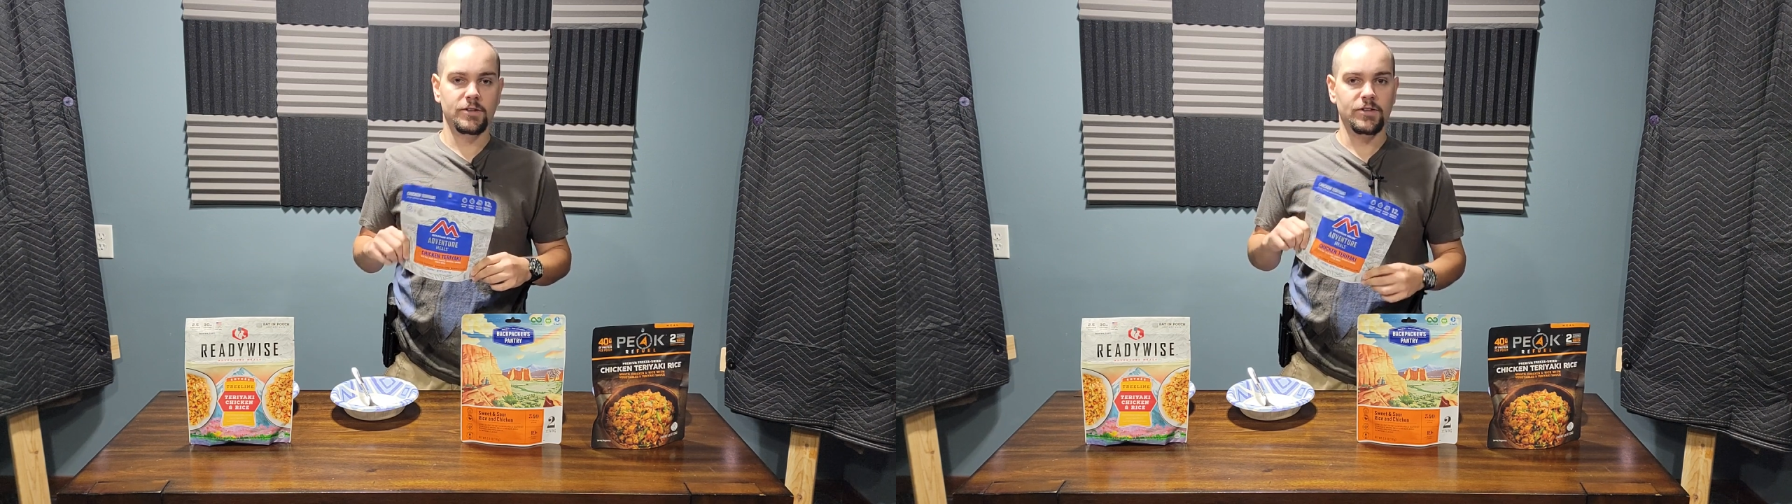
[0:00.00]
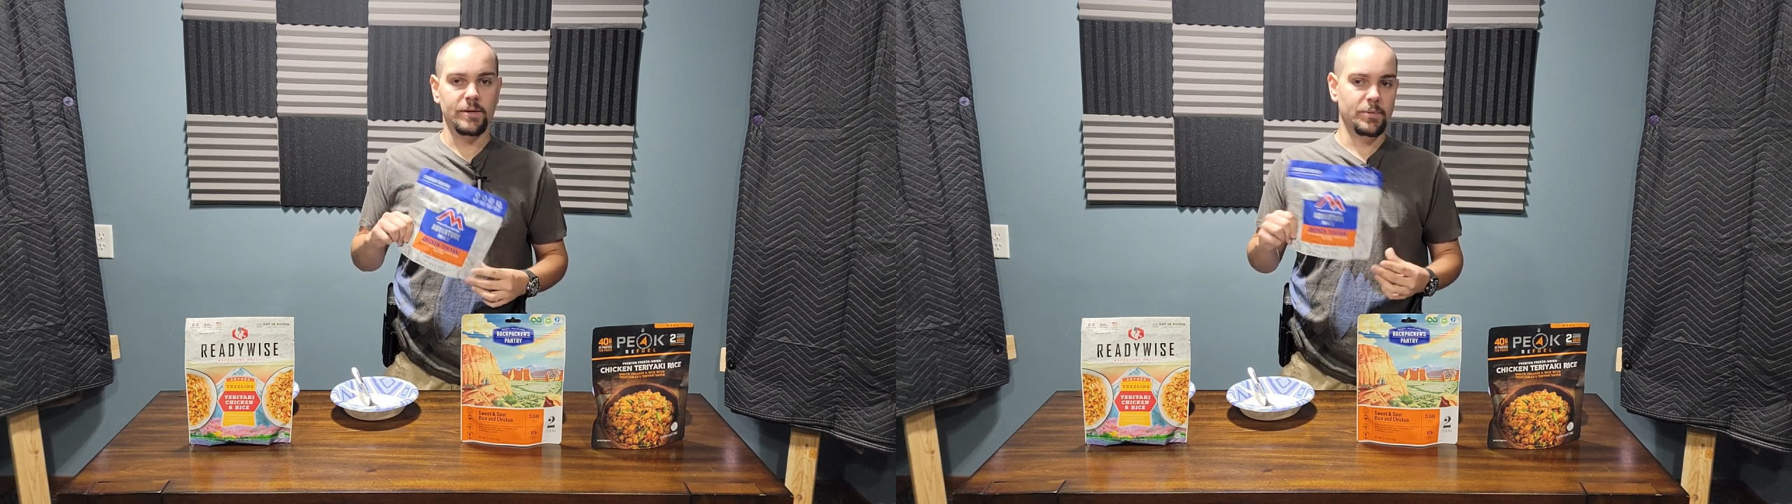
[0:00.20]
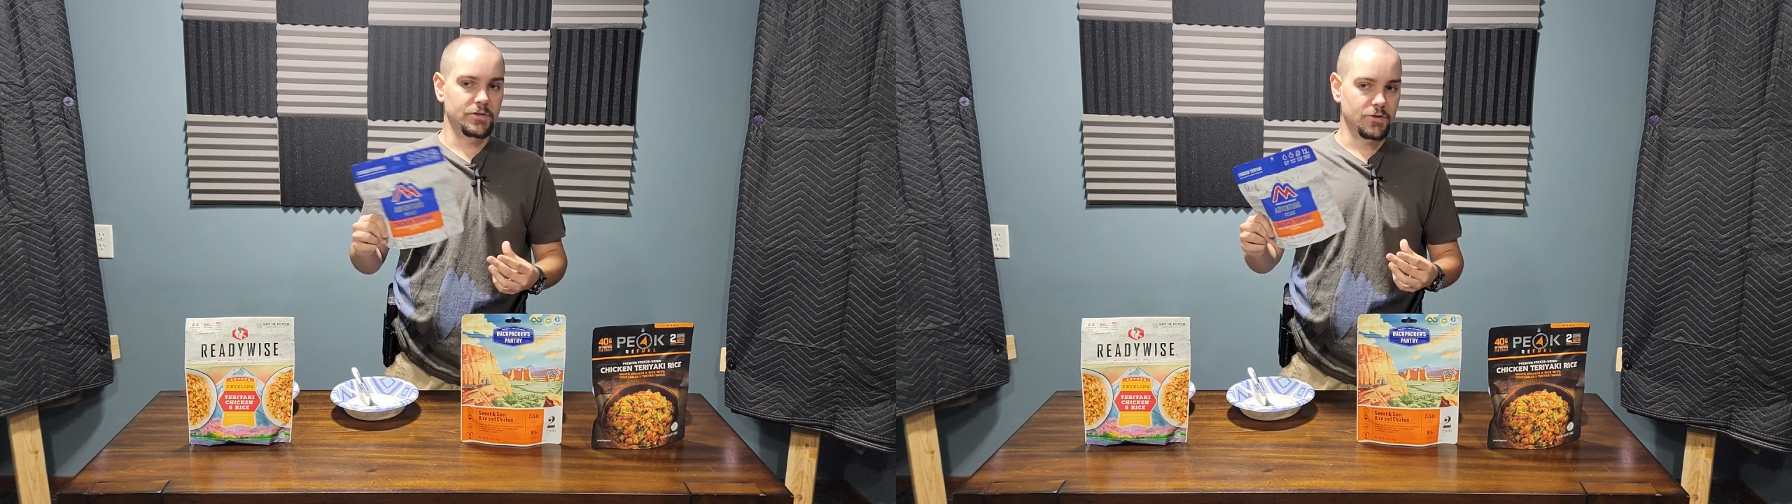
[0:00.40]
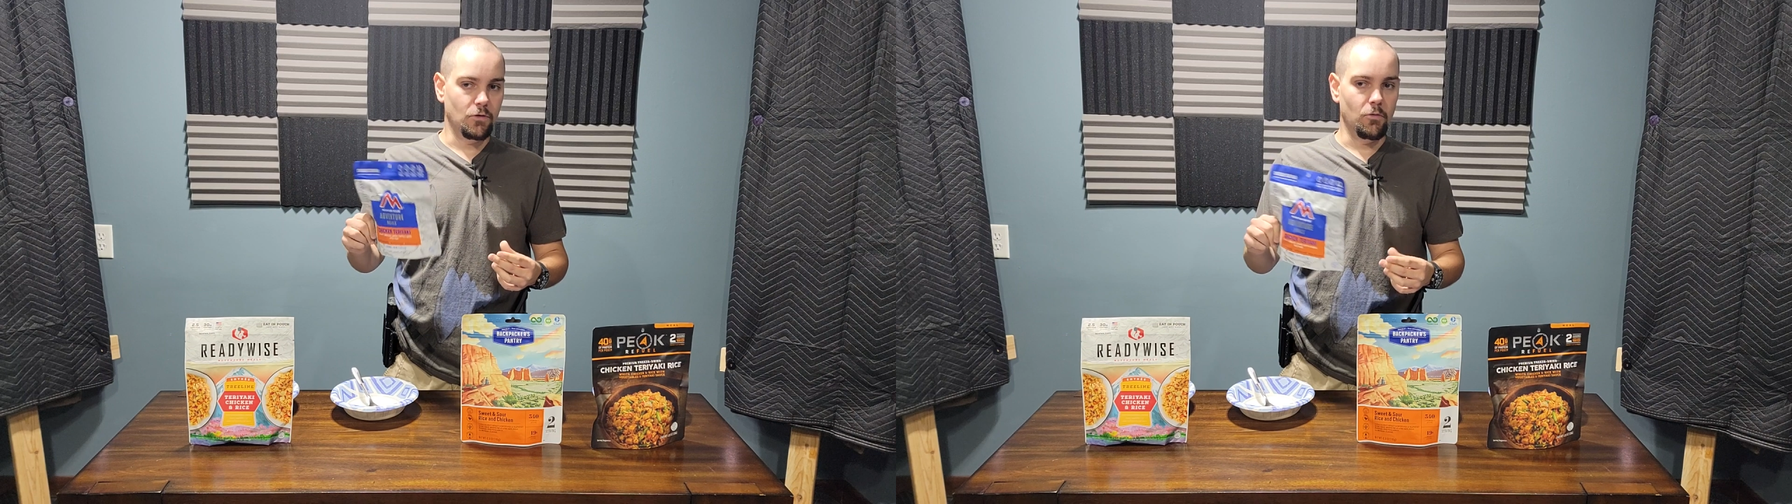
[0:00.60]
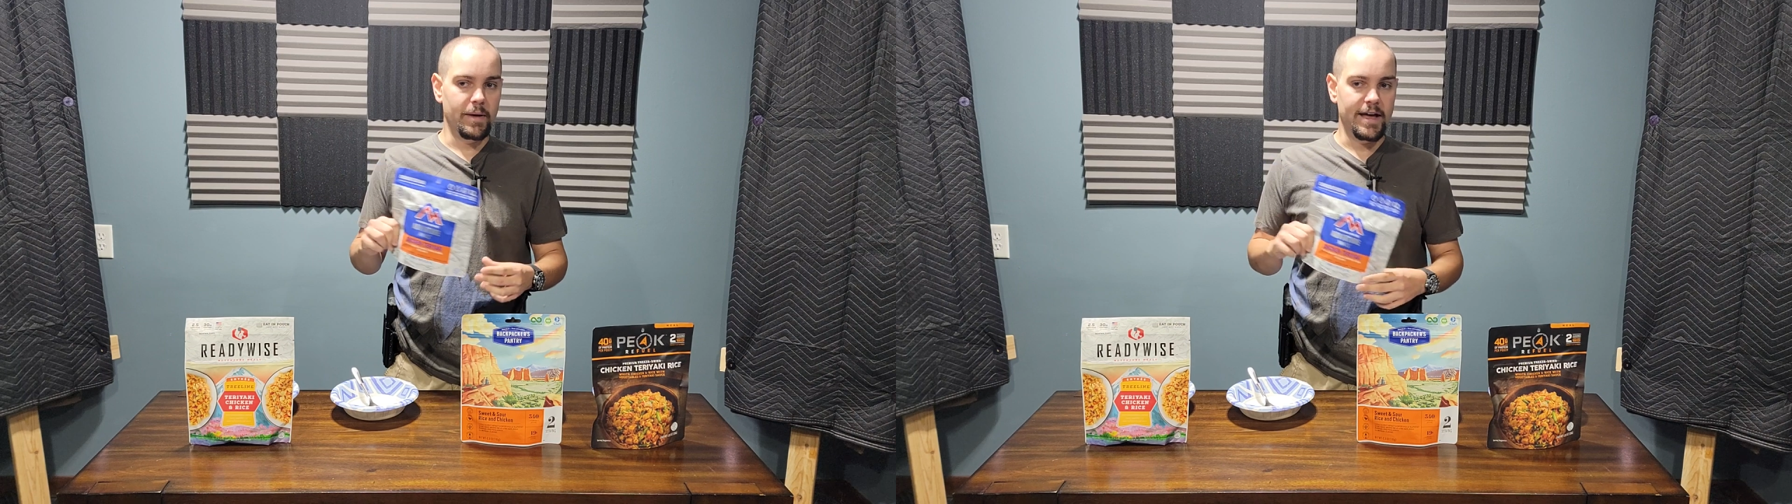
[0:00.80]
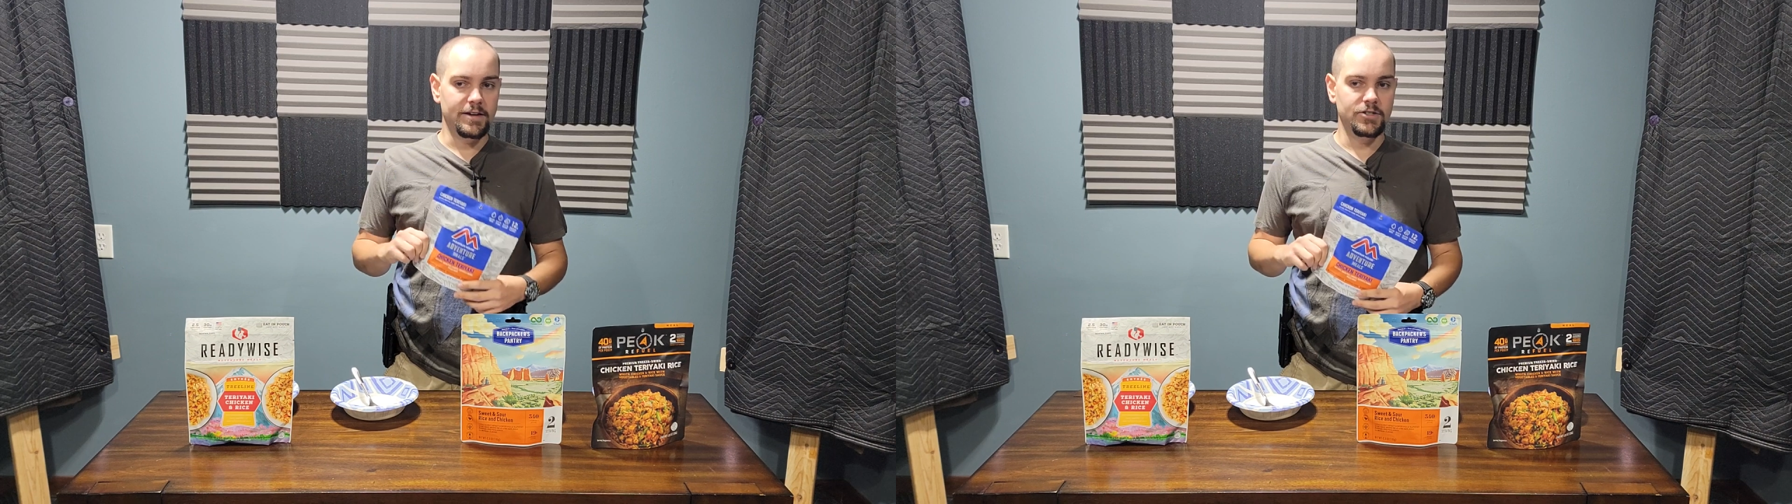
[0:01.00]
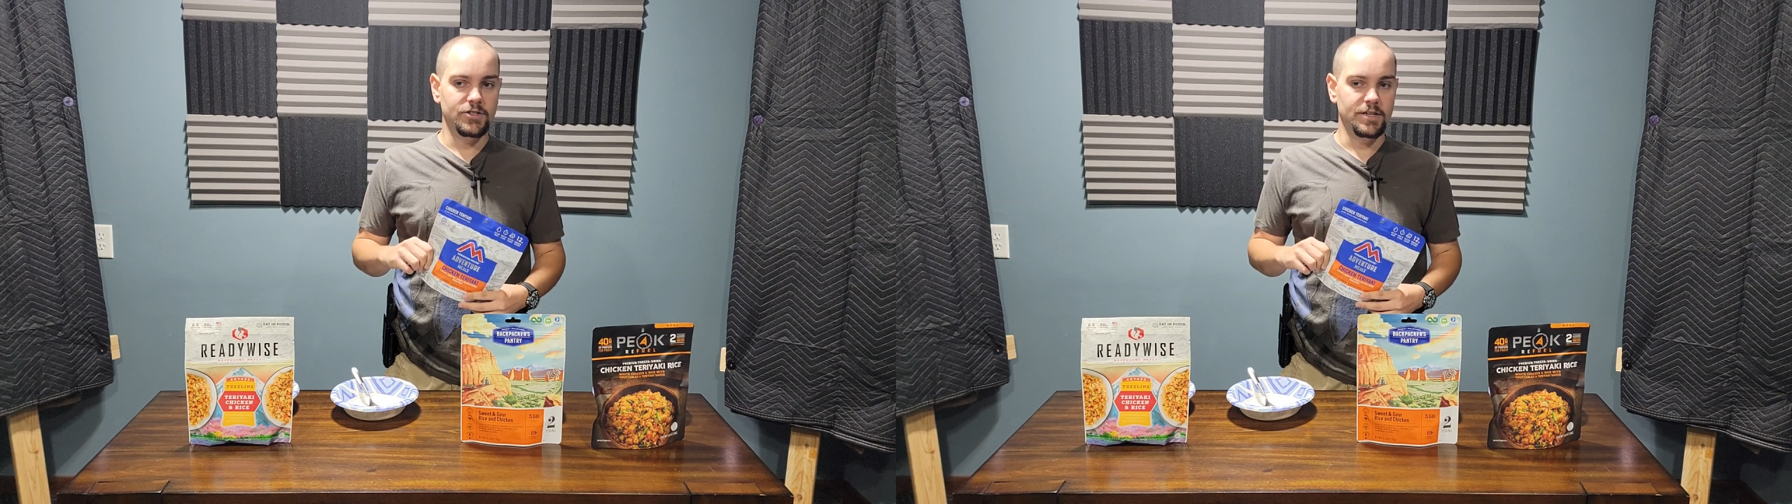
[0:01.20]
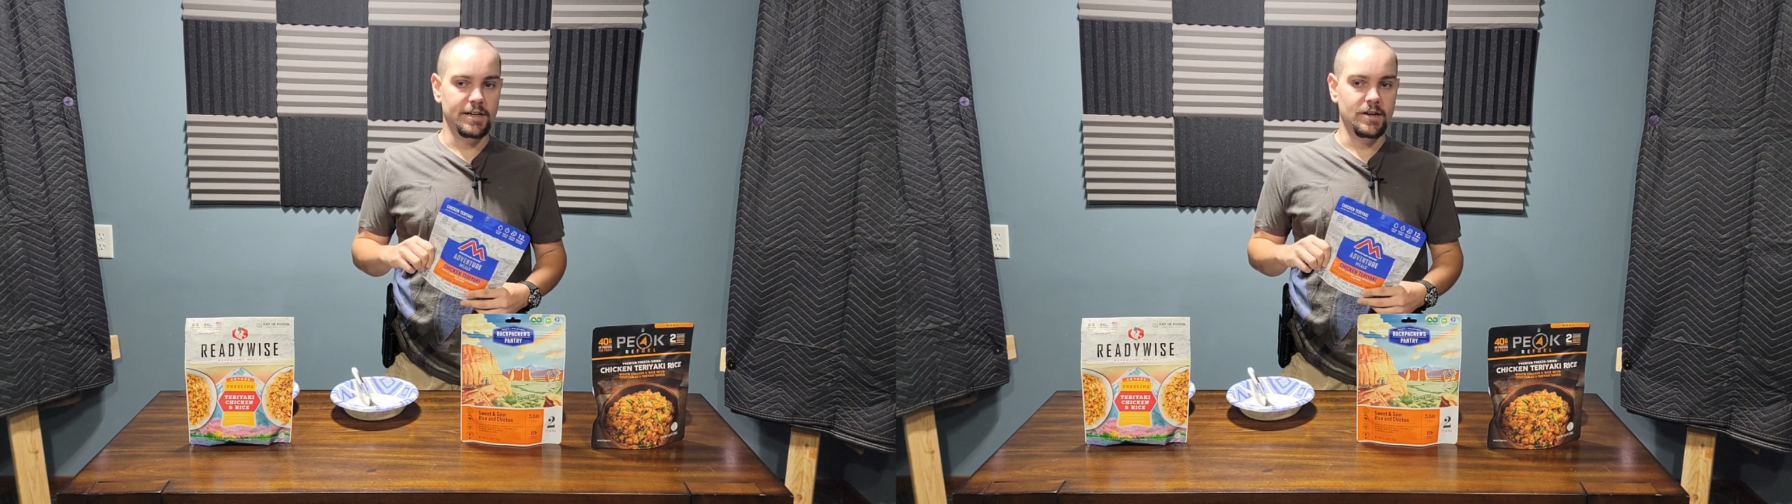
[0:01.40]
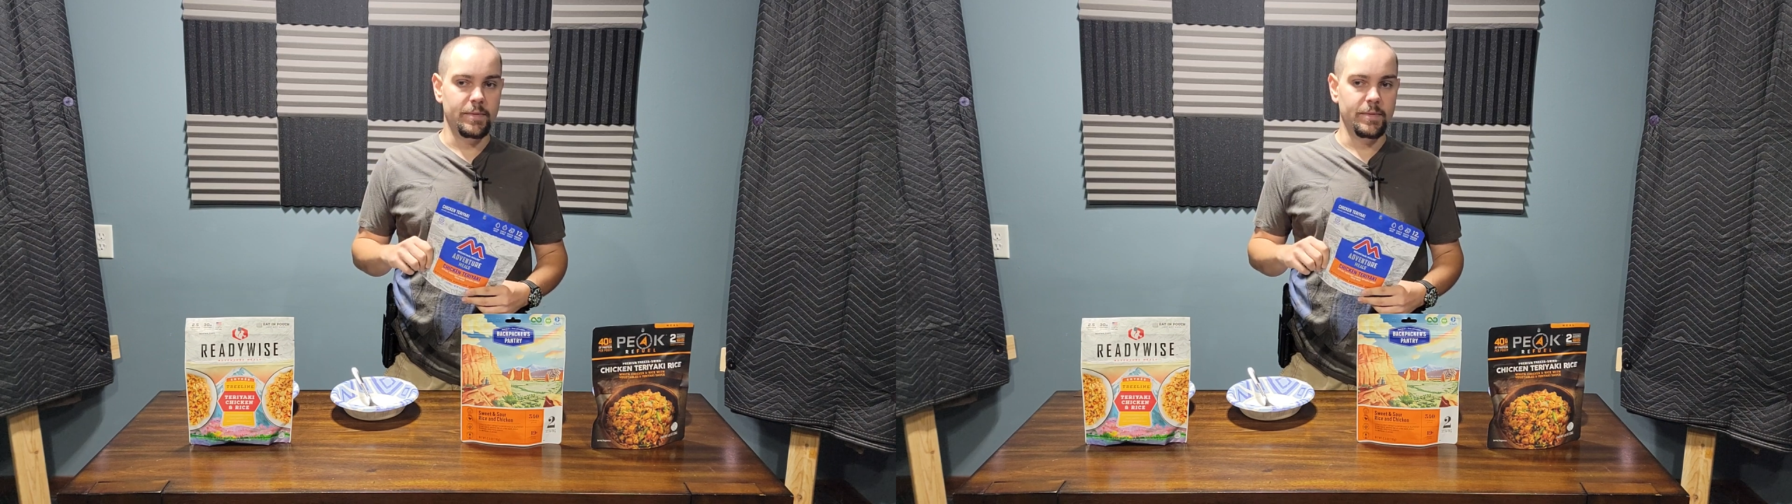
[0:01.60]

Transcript: so that puts your whole package sitting